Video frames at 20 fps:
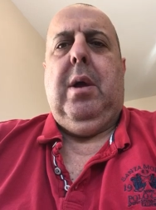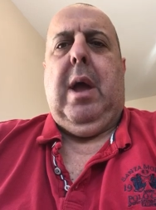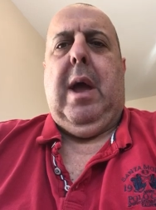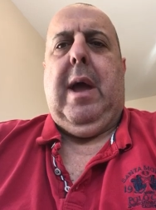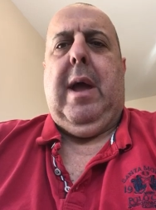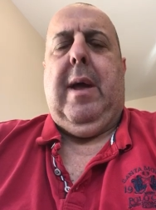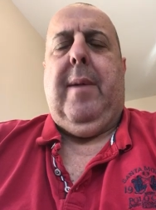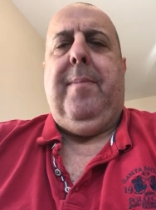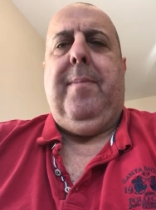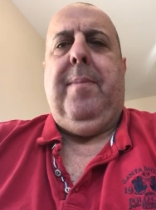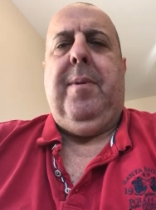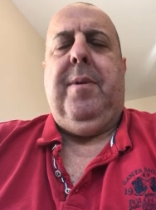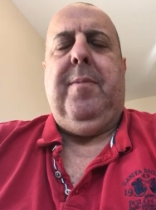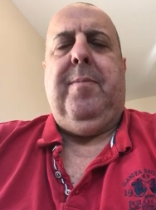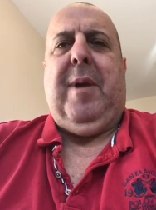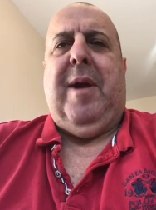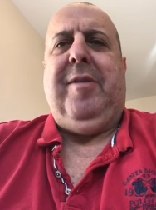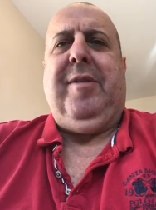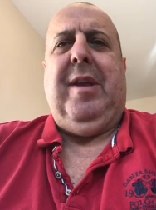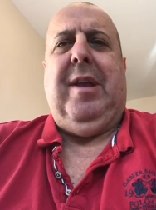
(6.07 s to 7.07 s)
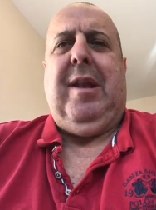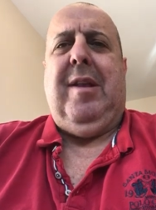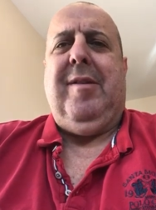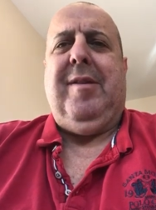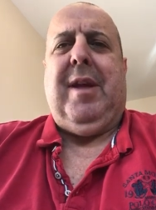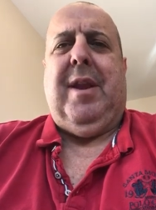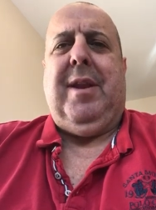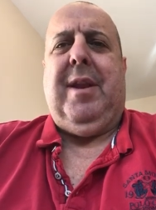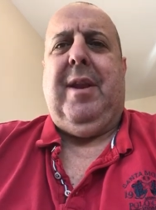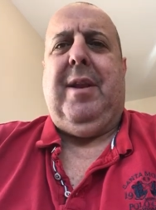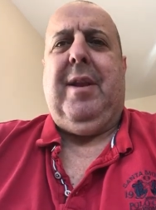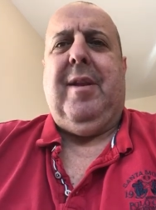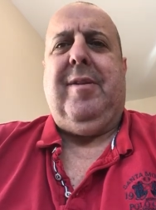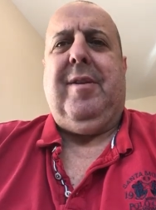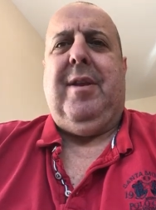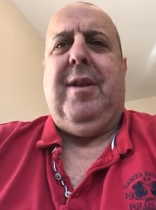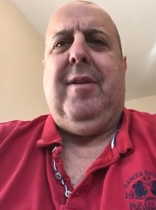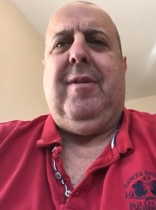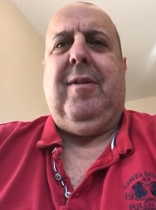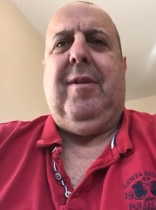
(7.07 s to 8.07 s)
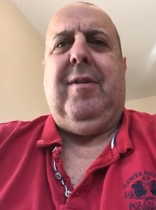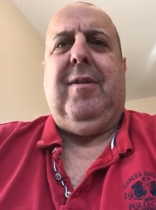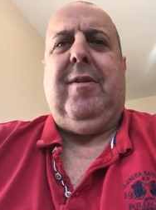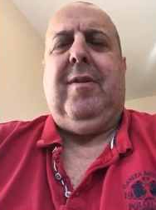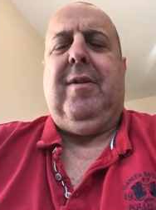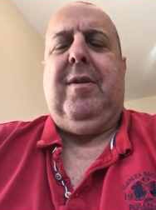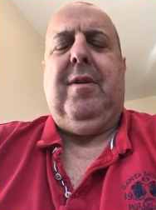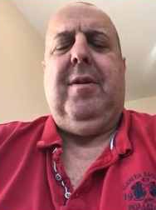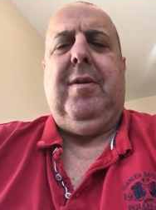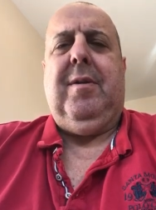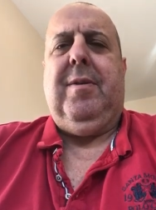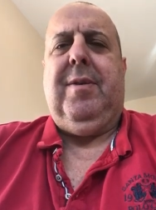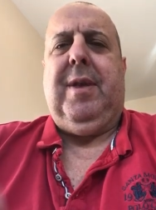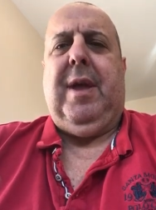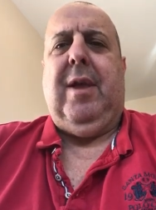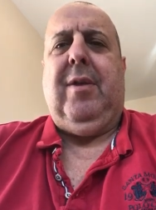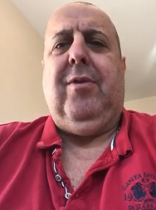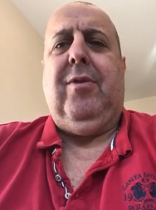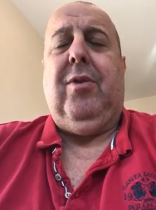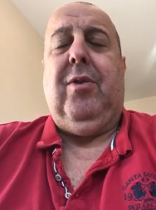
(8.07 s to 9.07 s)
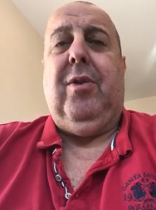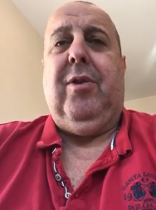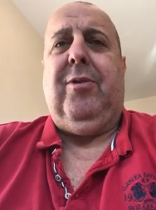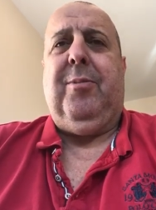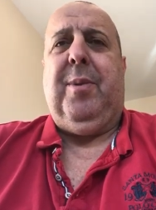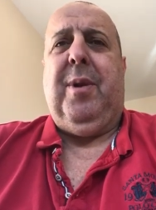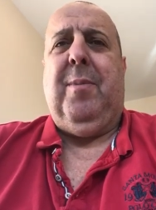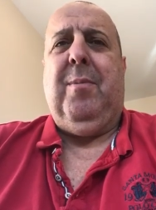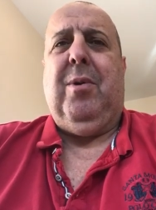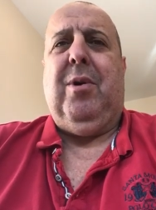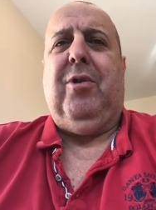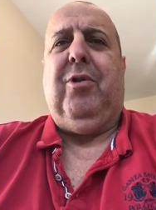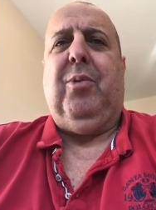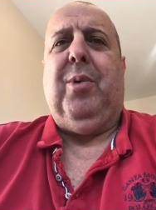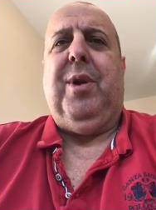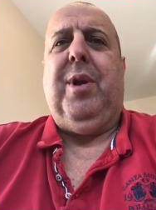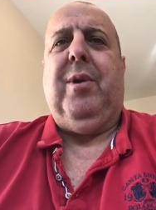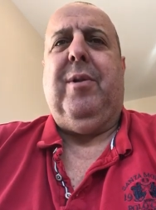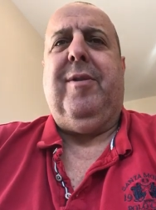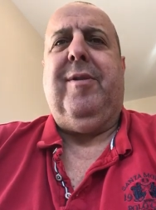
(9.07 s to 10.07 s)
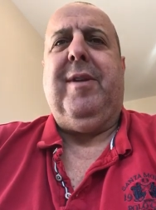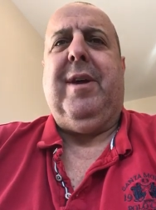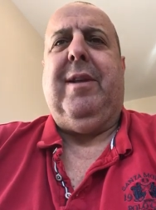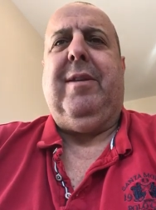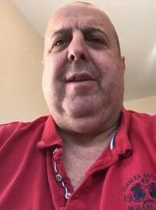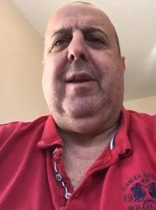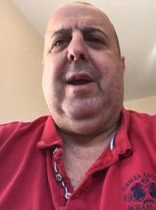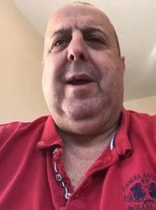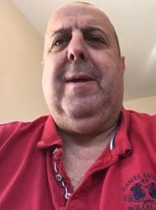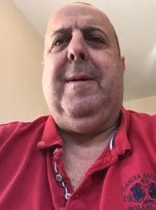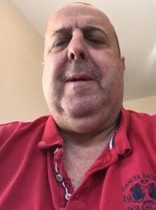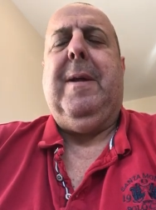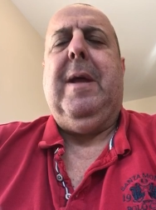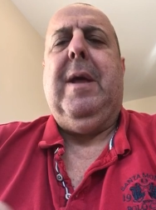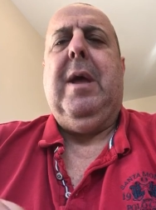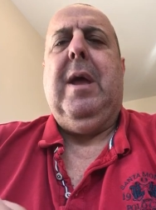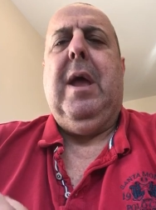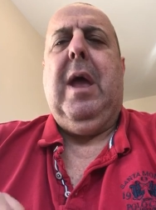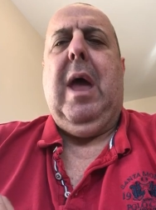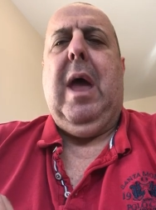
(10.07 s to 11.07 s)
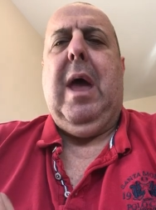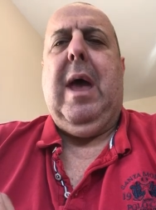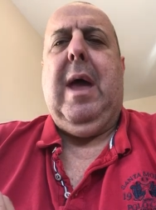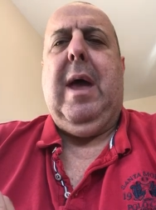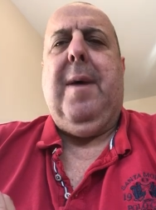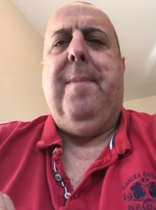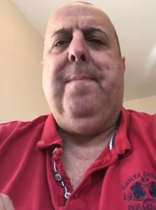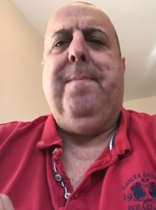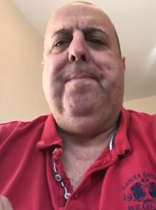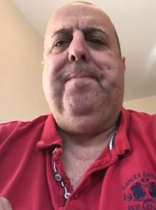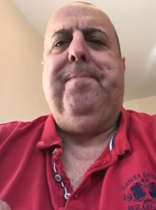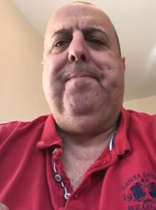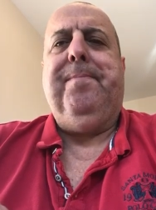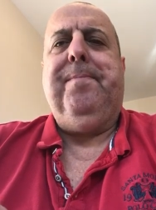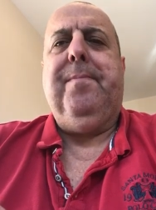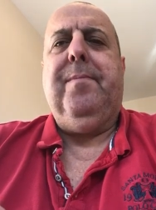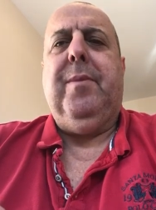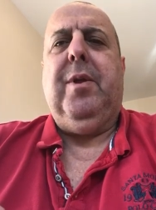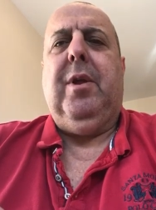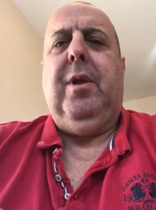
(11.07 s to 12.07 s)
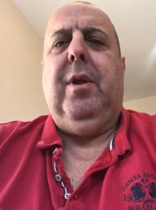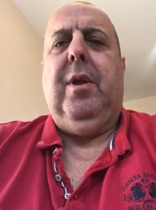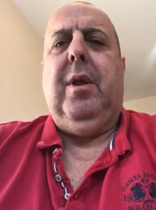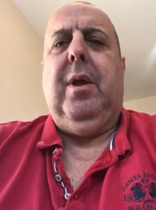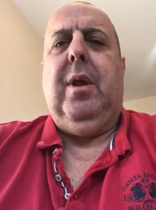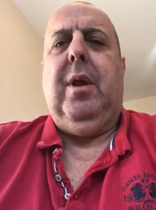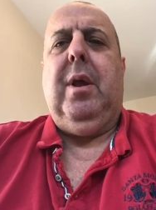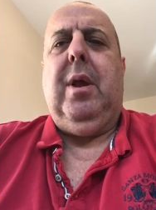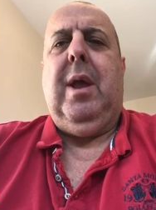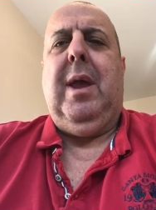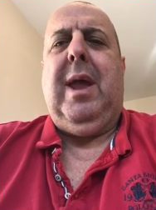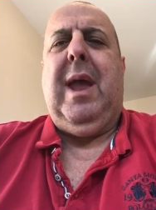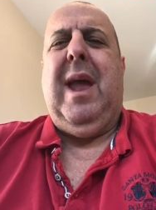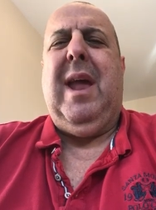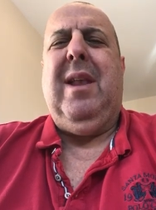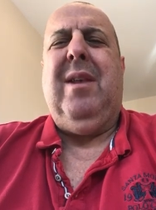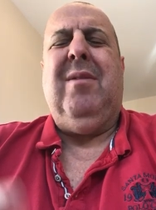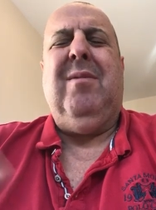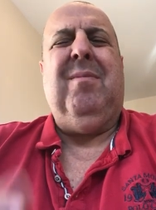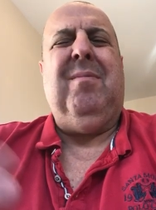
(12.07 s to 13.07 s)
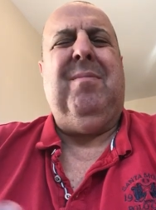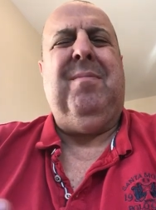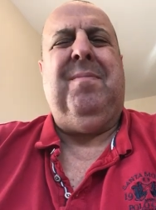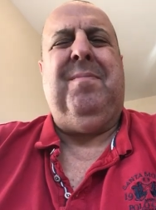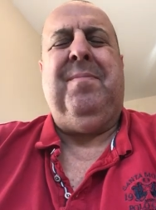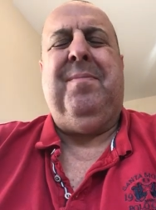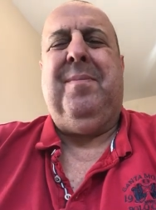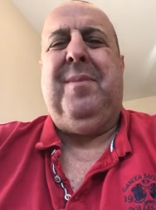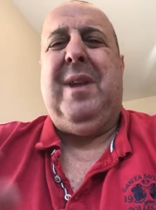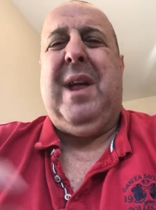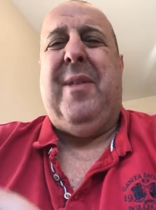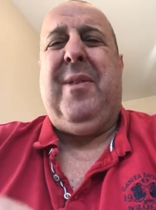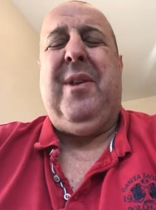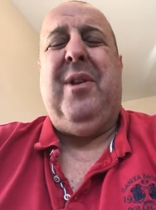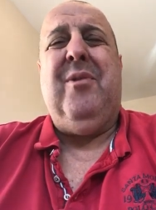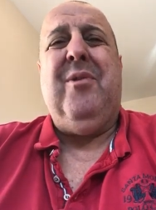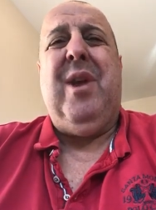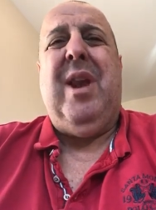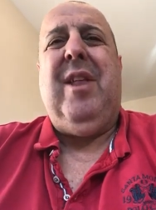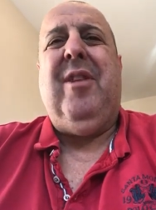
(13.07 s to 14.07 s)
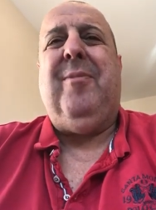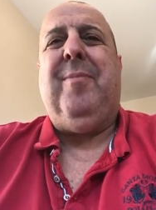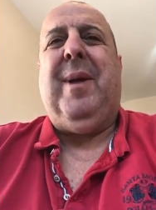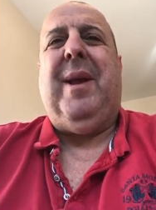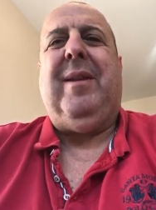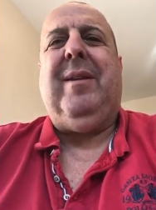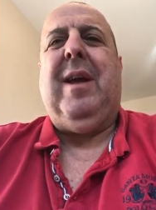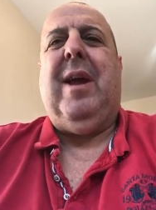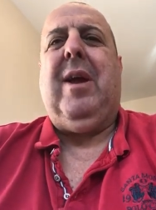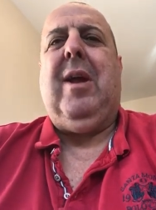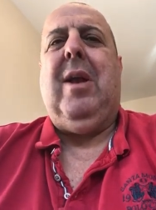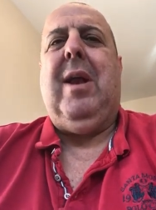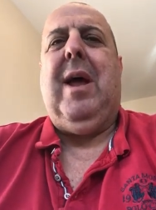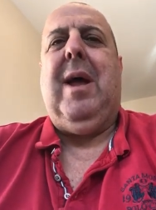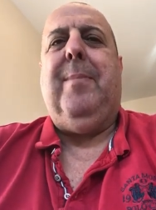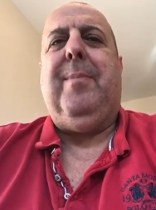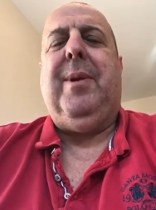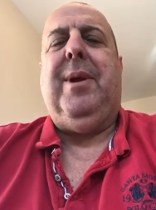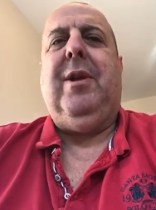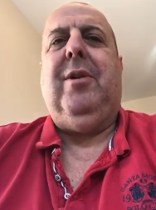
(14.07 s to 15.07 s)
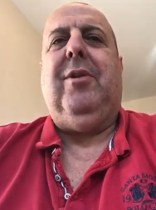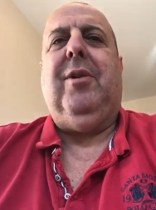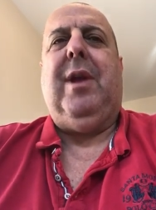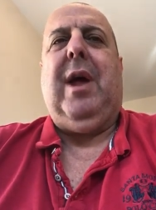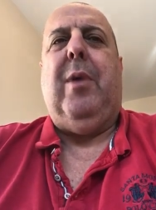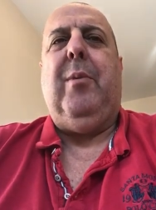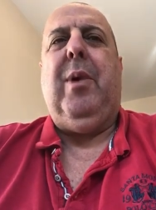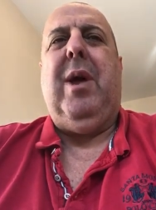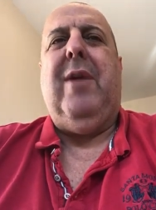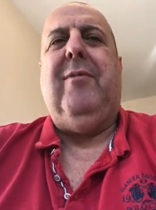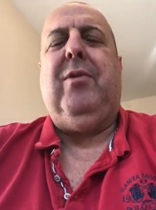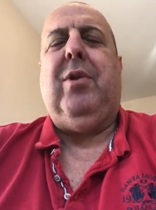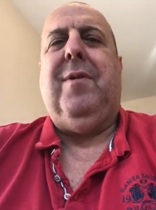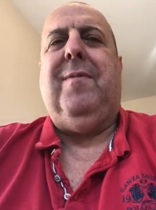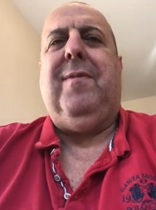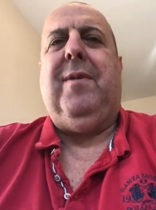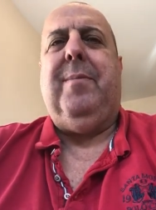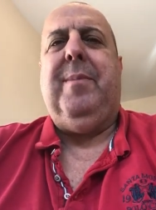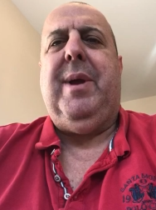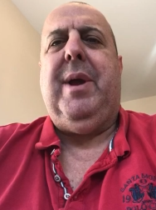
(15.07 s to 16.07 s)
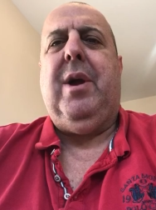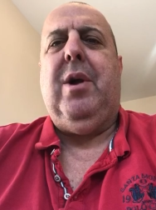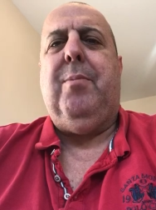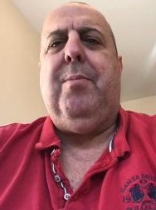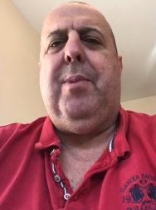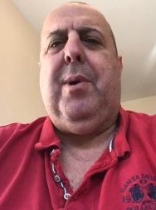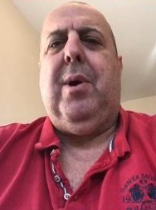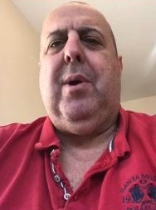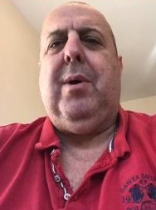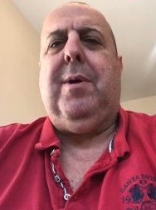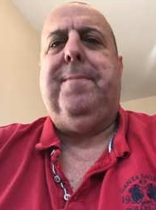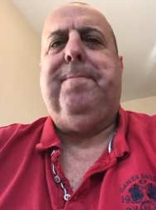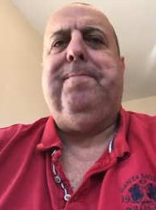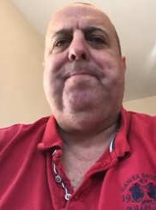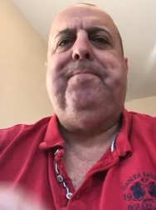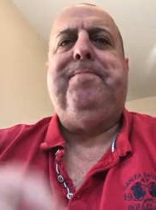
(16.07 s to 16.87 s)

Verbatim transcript: Um, basically, Sunday doesn't exist thanks to the Springboks winning on Saturday. Um, again, nothing really spectacular happening today. We have got Flamingo Park.